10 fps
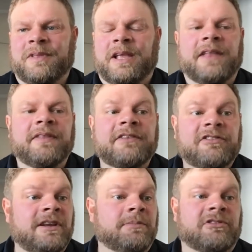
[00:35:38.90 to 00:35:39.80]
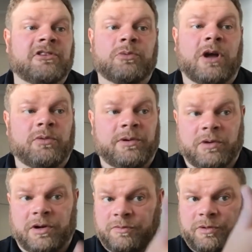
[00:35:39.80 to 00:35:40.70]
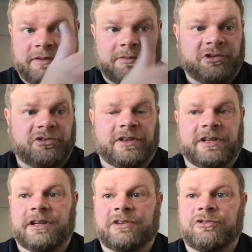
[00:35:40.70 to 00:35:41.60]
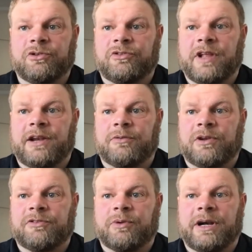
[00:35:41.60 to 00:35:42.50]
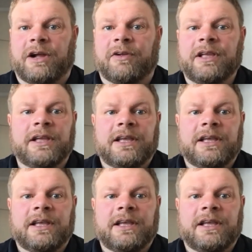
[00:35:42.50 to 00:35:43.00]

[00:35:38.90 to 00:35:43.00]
And that's seamless as well. We have a machine that extrudes that and runs it right out.